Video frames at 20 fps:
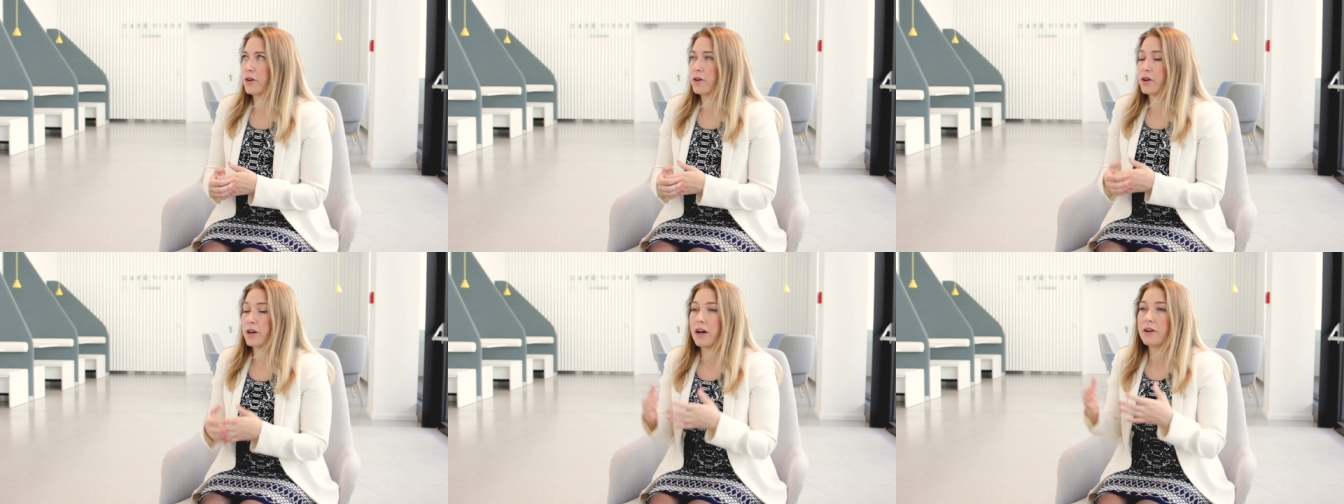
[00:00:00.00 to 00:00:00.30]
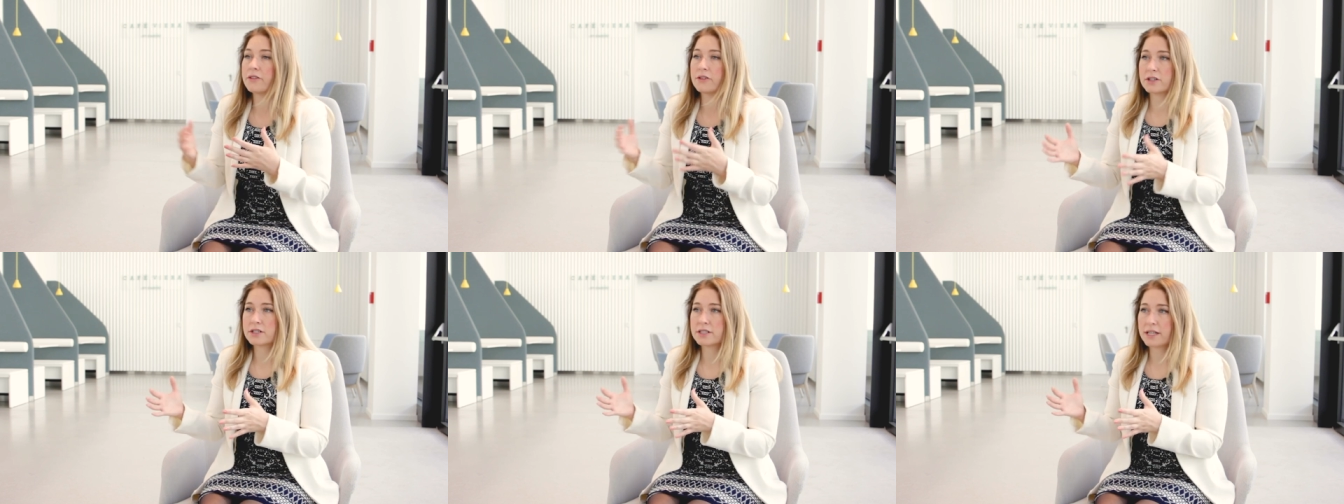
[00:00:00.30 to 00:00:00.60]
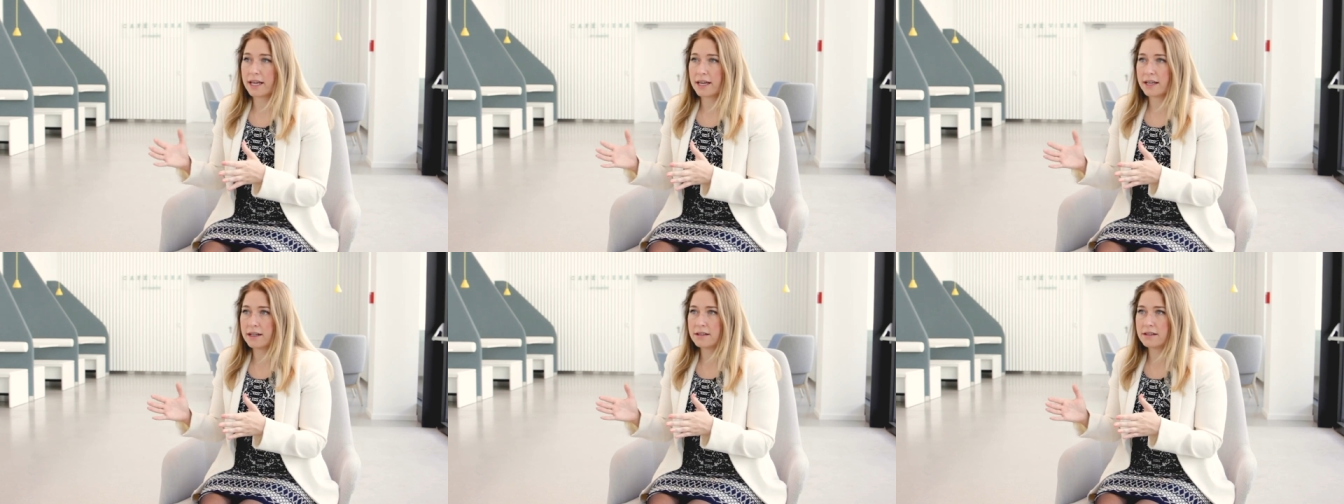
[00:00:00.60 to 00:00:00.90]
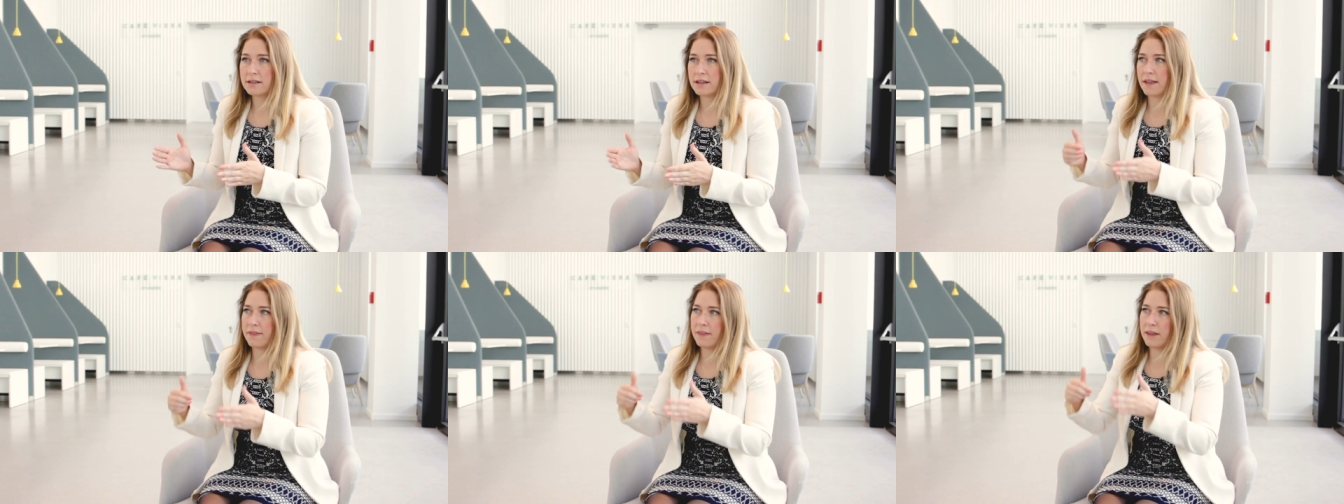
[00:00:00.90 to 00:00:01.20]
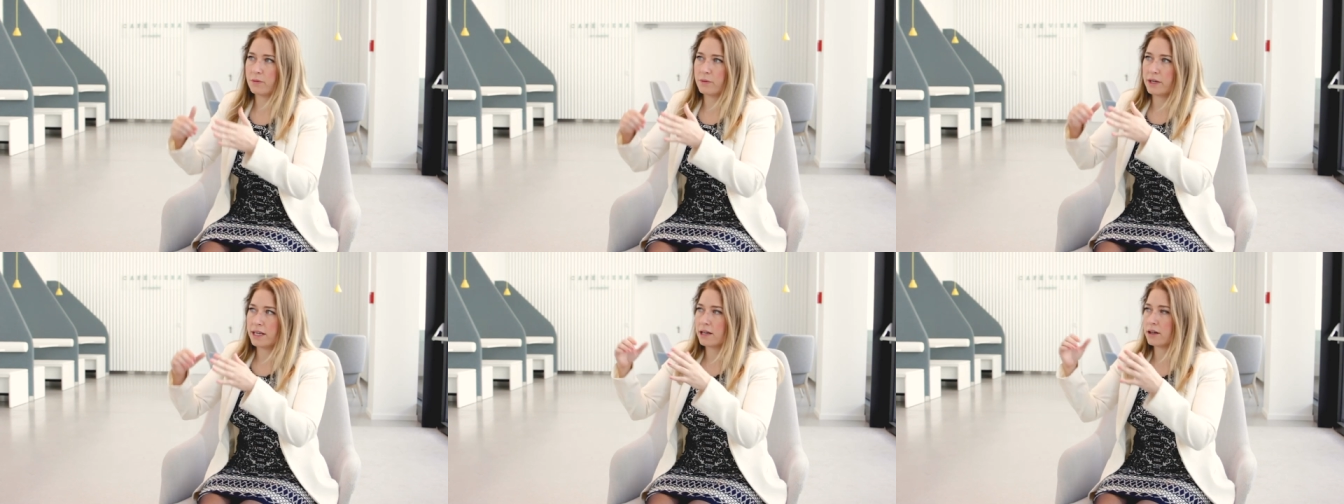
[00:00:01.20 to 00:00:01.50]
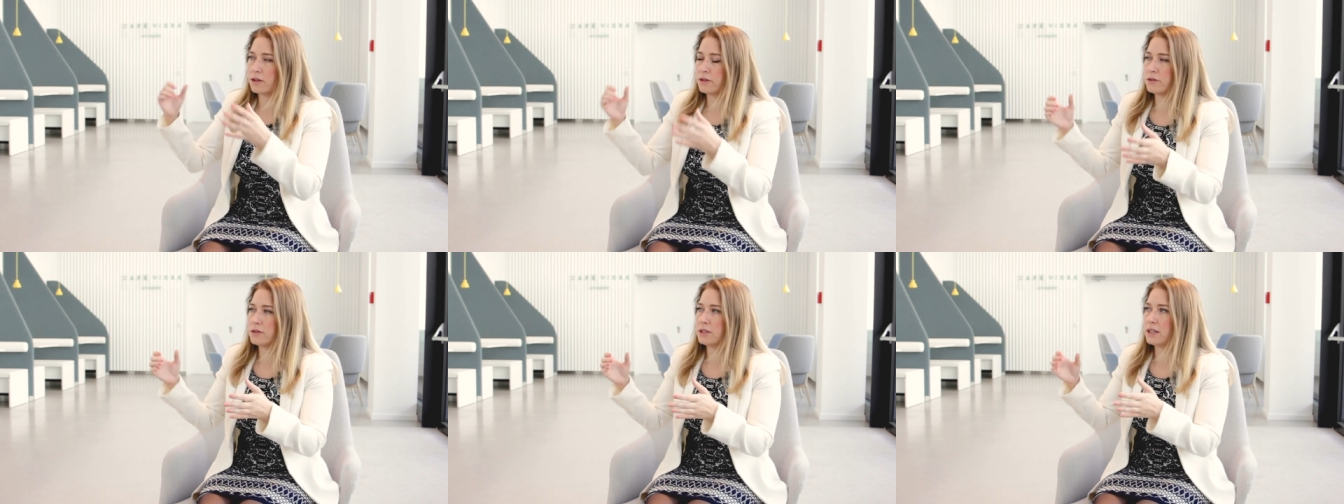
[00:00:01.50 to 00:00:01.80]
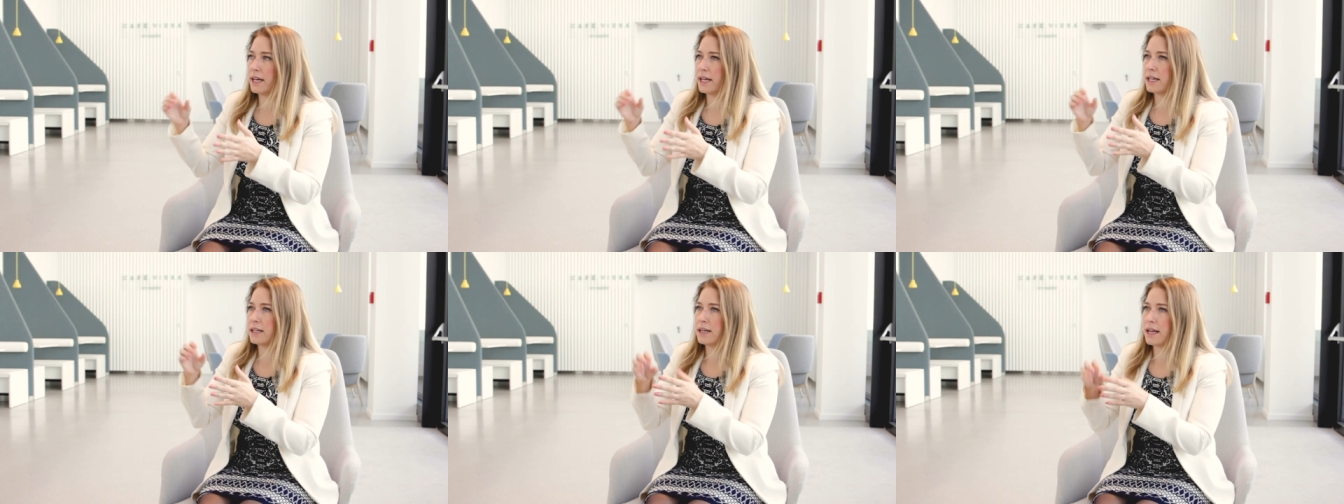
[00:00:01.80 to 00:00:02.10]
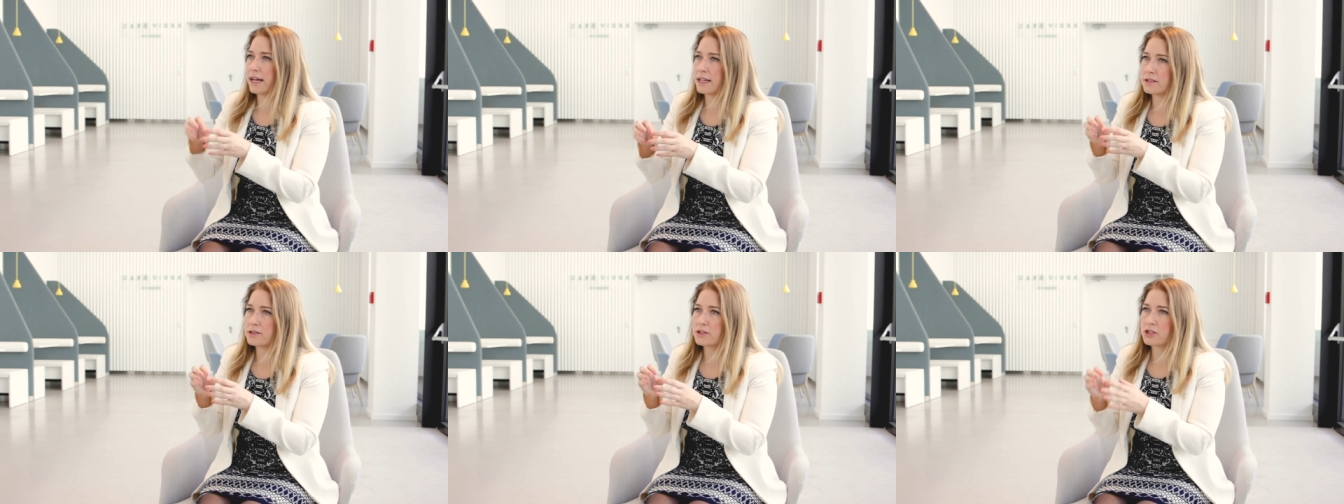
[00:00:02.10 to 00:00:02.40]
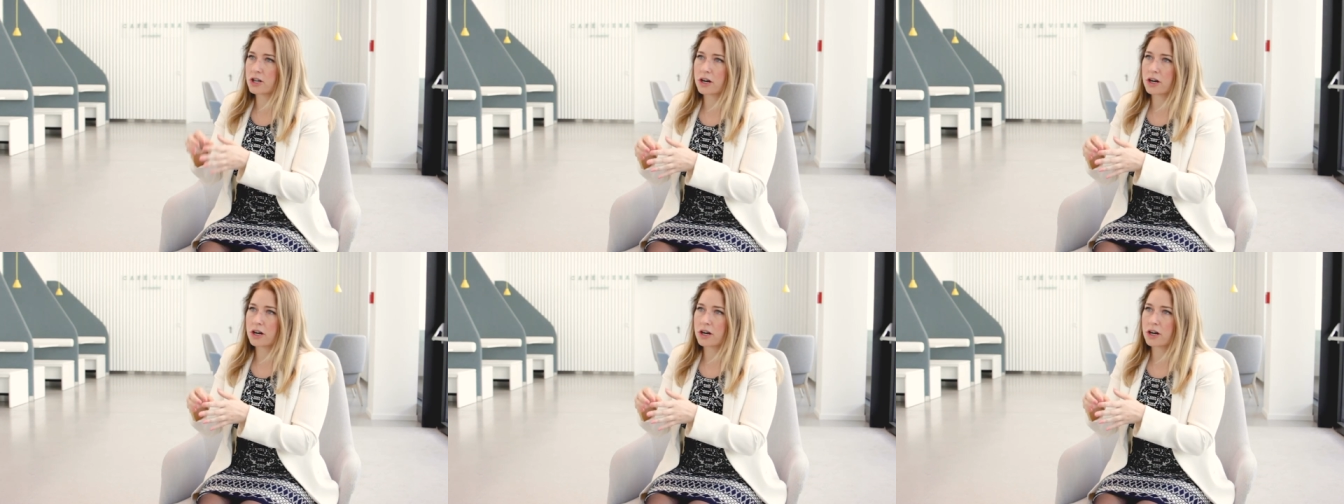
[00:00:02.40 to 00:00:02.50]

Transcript: could understand. And then we include like nice